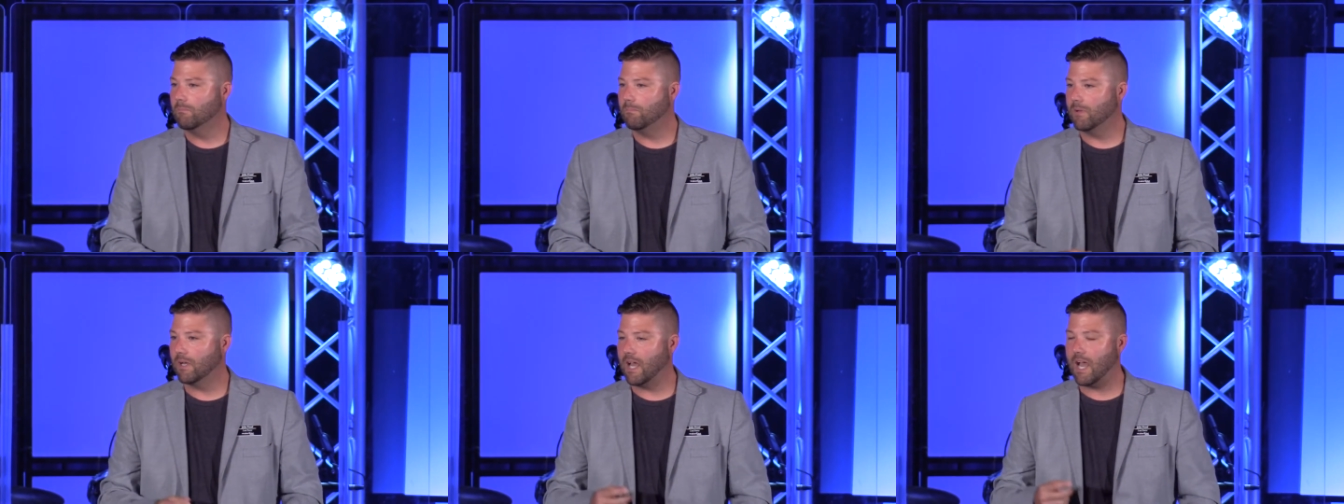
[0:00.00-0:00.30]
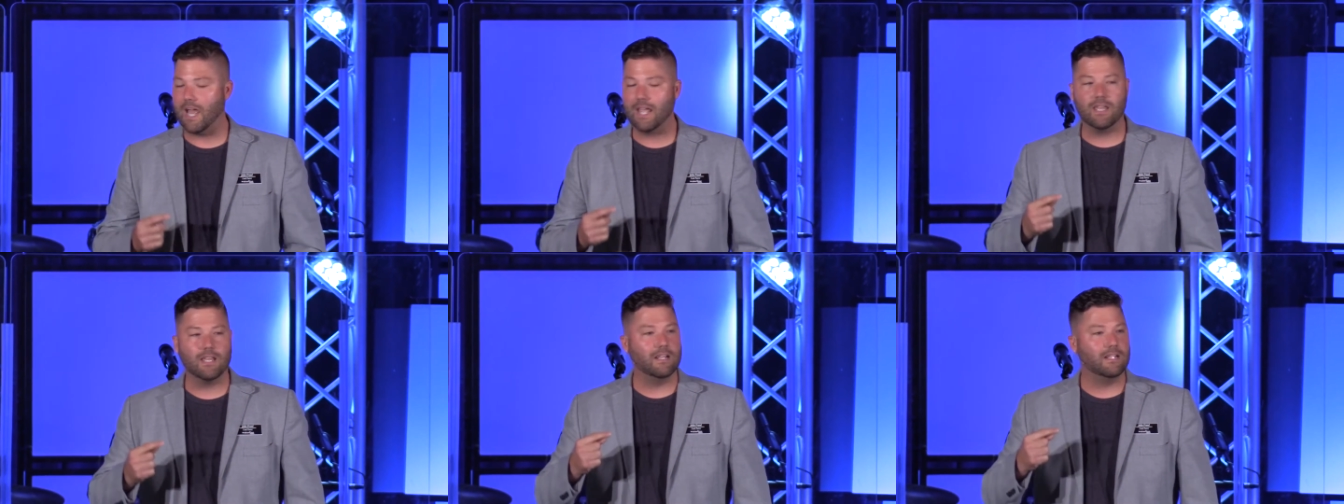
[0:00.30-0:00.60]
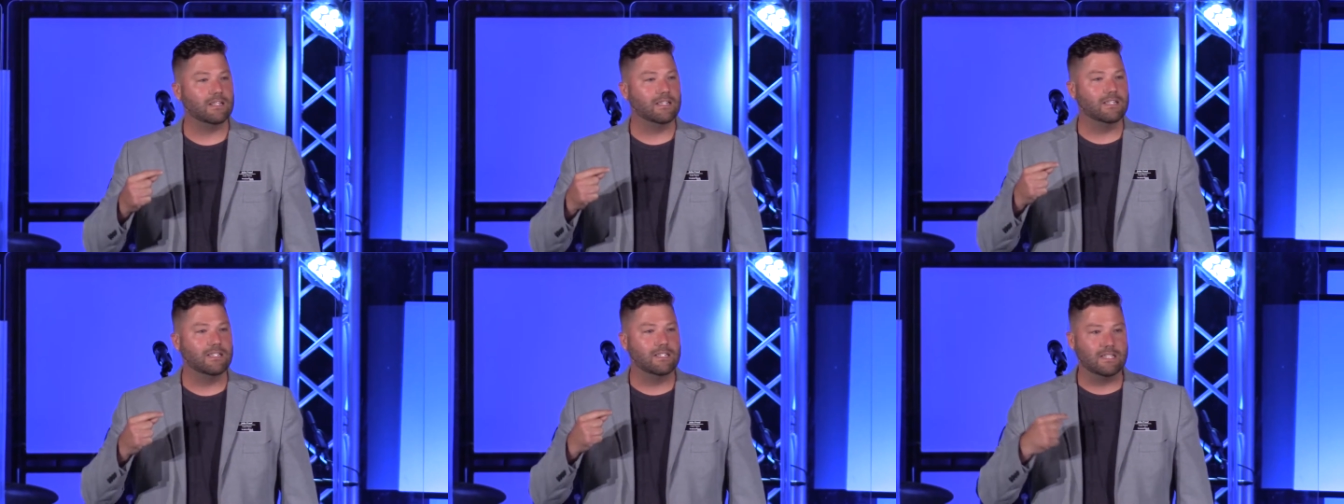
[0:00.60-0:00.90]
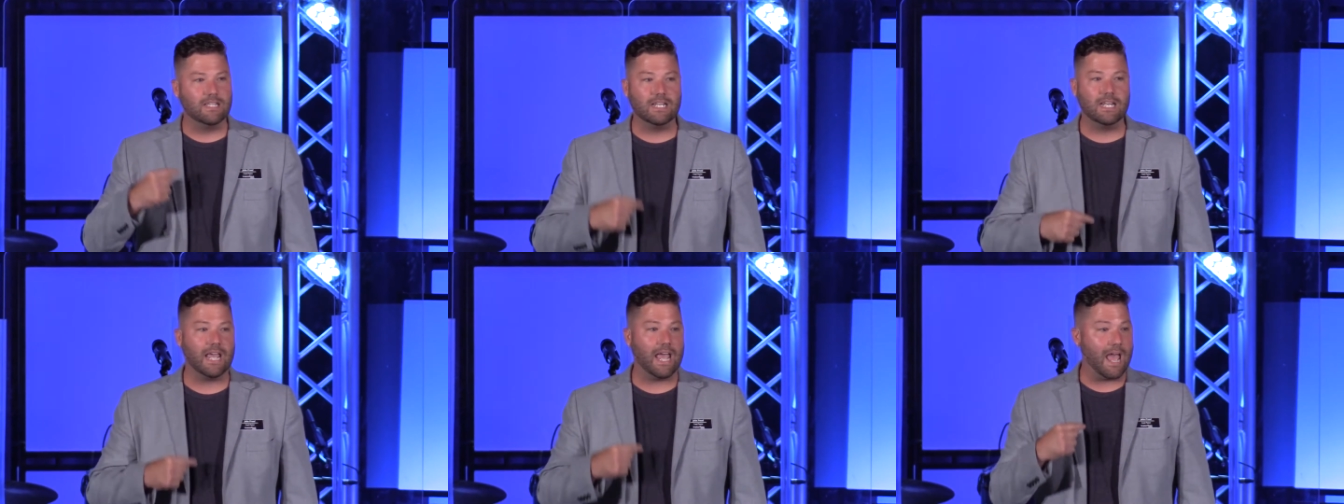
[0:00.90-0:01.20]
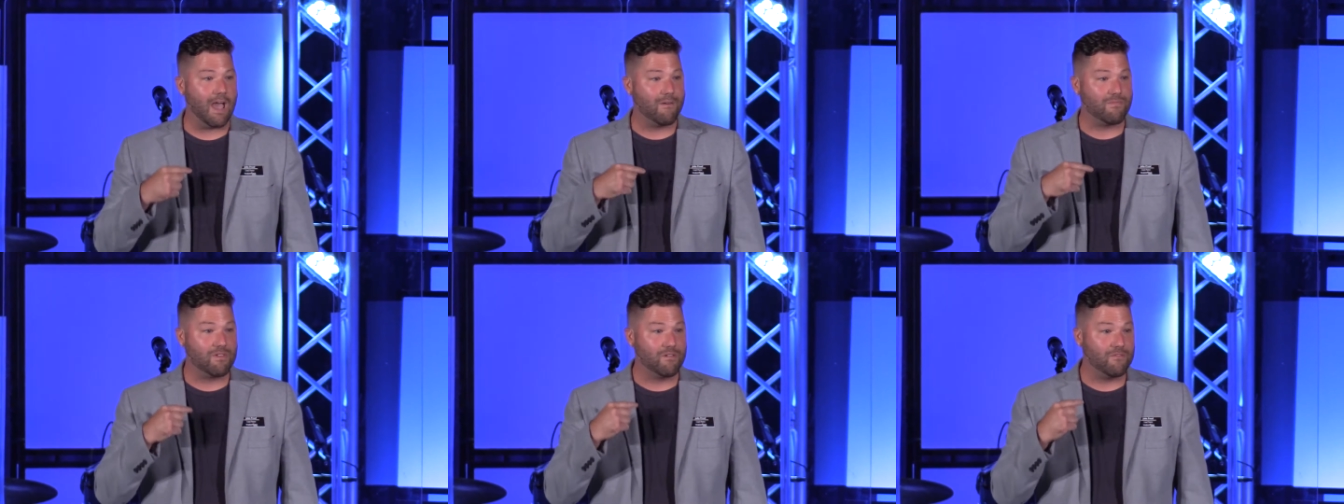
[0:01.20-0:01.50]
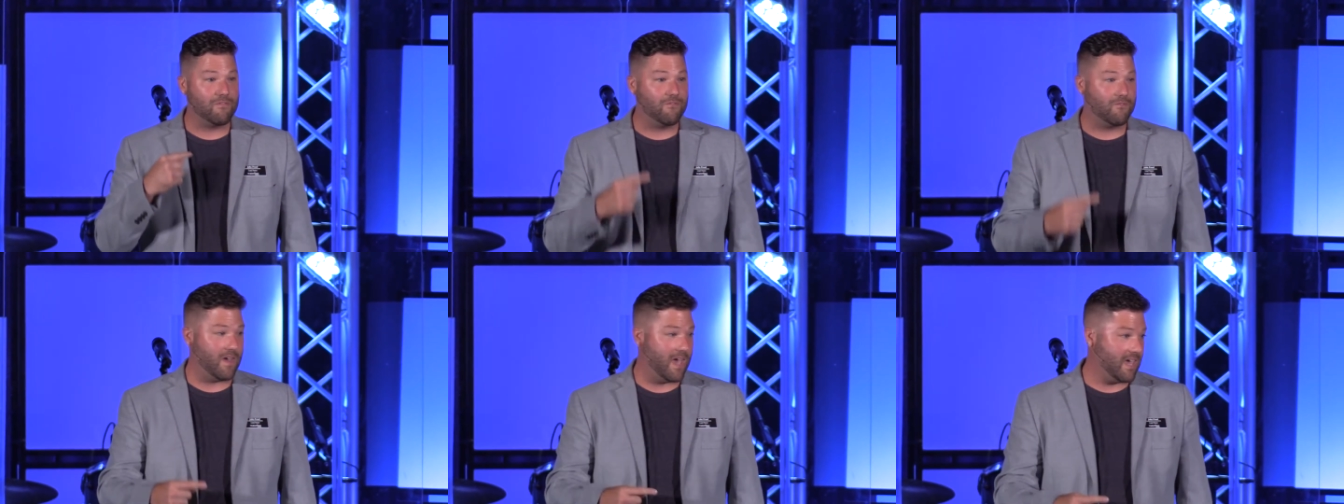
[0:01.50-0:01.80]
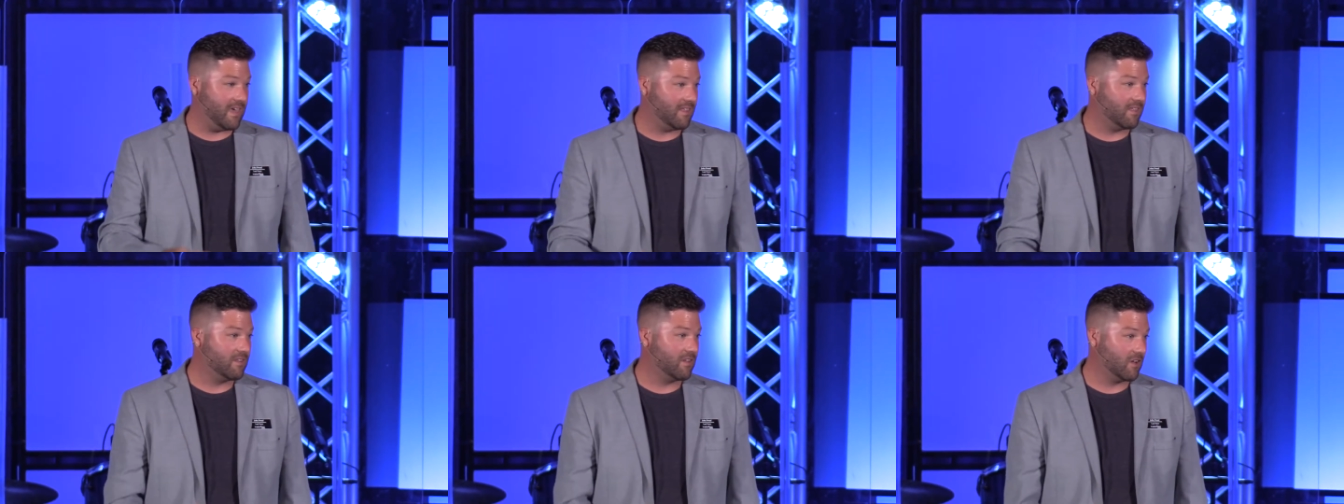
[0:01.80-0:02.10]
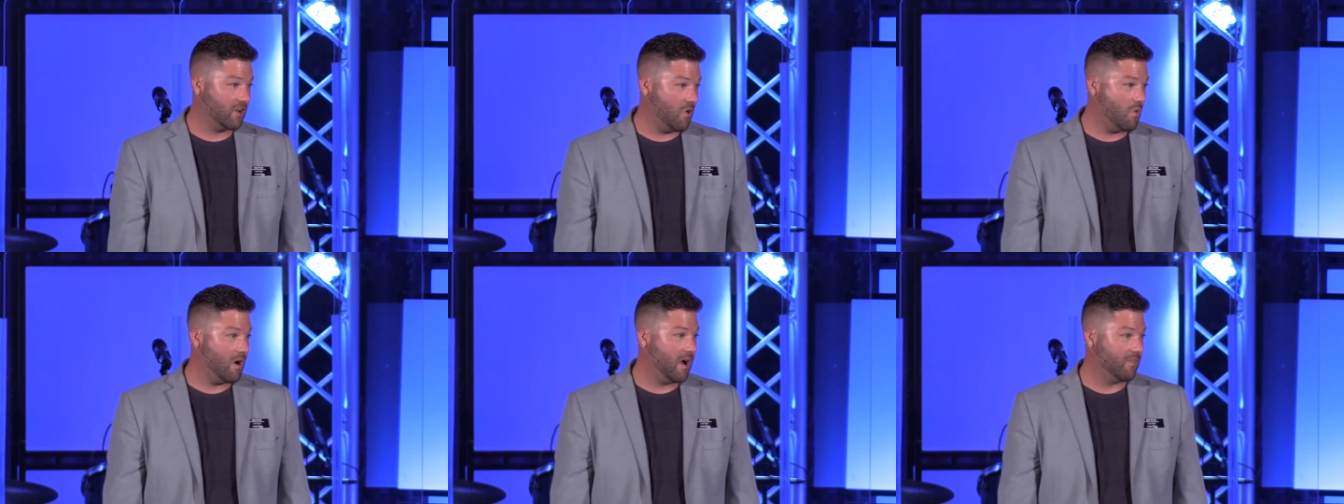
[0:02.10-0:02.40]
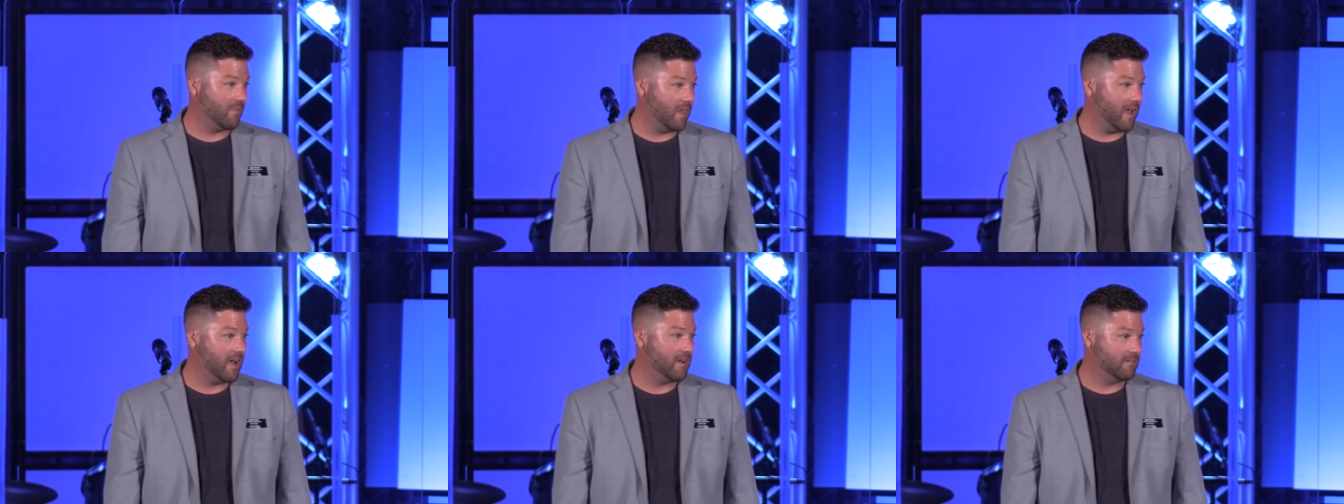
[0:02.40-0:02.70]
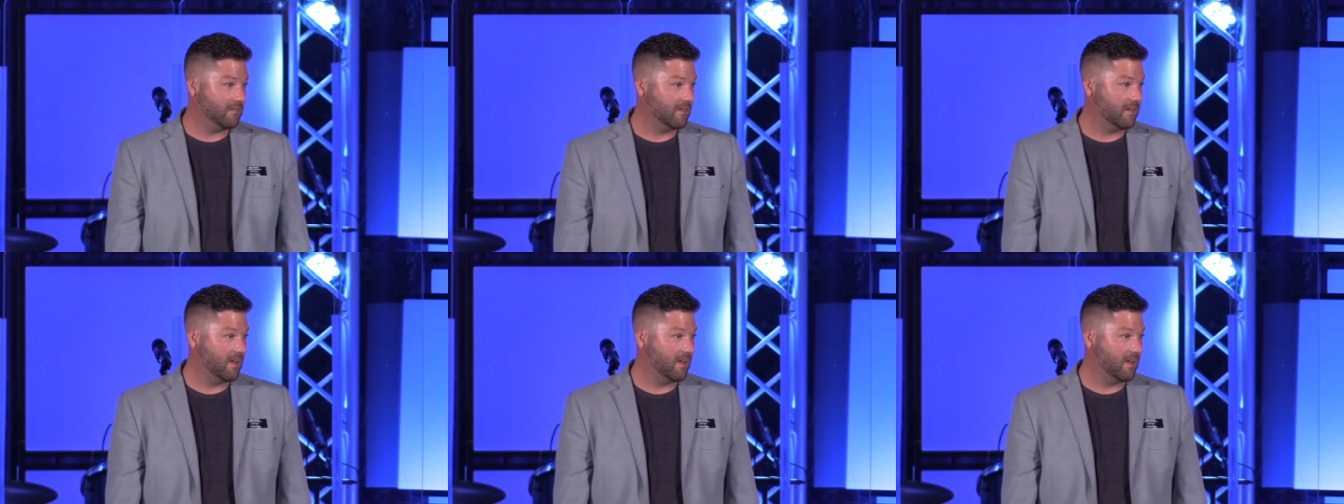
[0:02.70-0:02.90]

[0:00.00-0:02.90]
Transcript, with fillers: But I didn't have the faith to go on that.